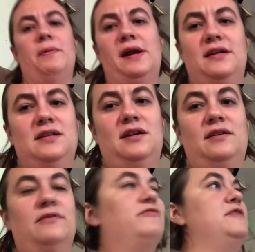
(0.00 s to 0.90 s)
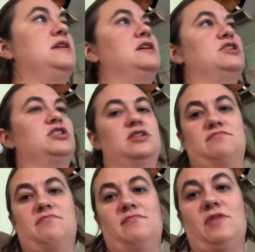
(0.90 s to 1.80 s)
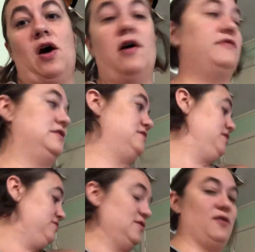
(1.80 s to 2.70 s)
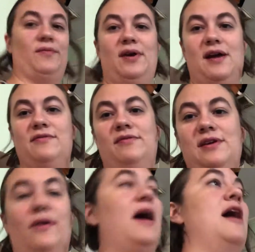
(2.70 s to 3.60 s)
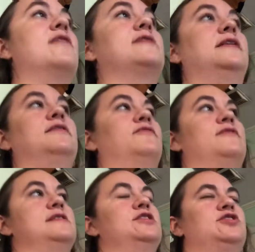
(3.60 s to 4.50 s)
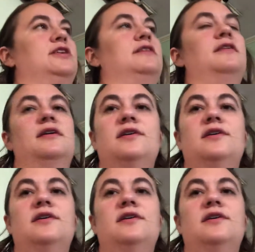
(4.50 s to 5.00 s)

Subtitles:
but I didn't finish. Obviously, you saw what I, have. I didn't finish it.